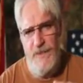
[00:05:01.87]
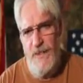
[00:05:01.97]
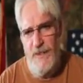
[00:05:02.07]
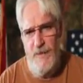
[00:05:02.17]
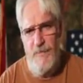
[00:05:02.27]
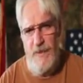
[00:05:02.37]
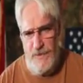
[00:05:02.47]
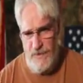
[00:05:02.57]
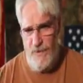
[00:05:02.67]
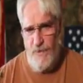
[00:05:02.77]
to get the
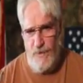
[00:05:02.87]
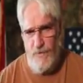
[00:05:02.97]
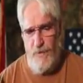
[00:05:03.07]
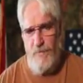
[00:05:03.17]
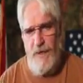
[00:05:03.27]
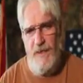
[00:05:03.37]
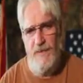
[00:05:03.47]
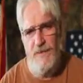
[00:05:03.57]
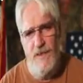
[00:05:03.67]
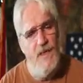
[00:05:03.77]
budget quote-unquote
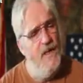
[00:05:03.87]
balanced,